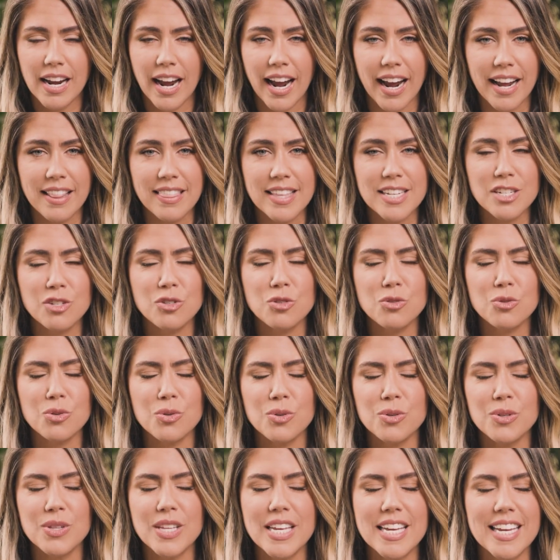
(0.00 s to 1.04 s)
And this
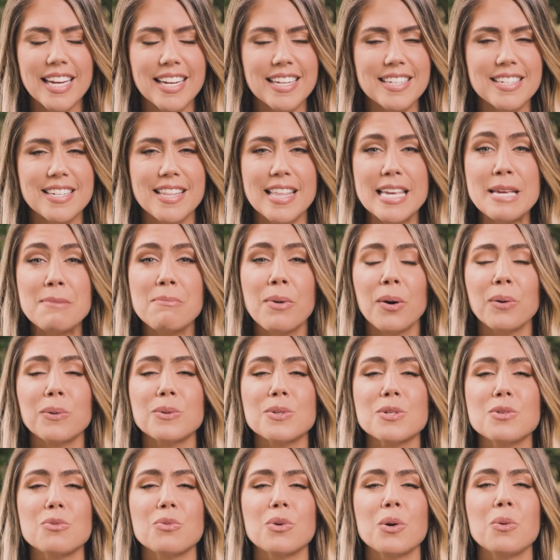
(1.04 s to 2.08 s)
truly is the
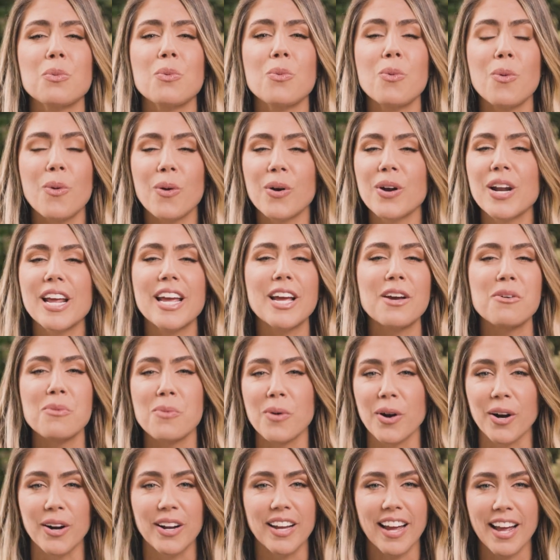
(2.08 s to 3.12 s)
most rewarding
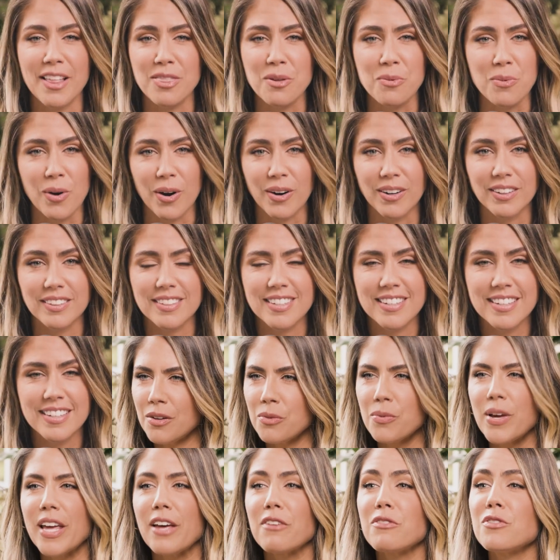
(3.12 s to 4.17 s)
work in the world.
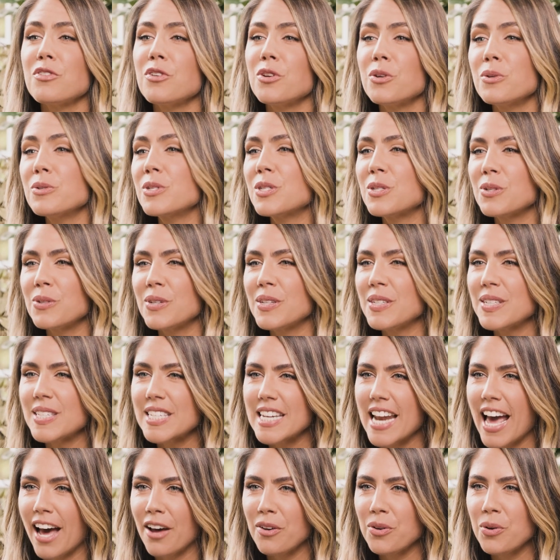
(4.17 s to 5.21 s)
We have new students
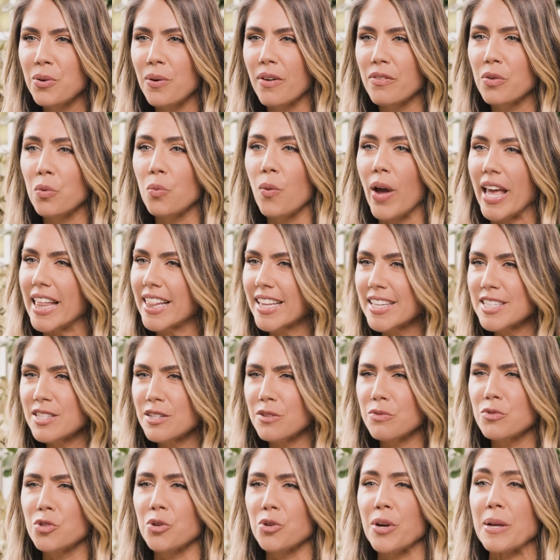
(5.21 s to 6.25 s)
now who have a wait list
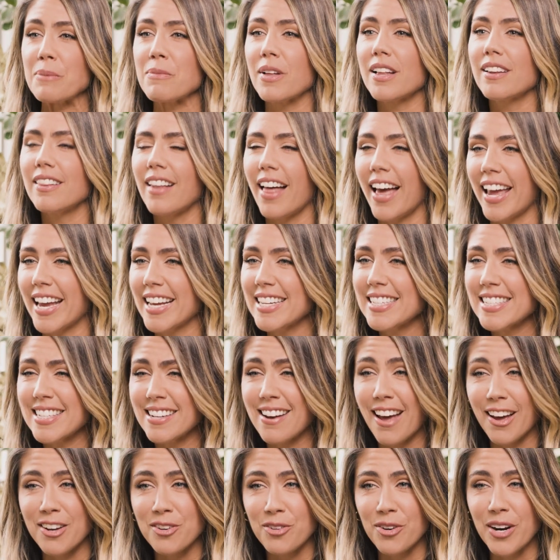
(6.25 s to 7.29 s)
of dream clients in
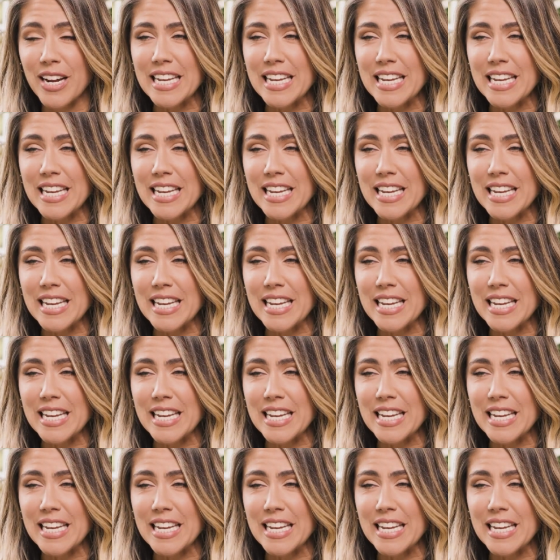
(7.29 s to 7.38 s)
under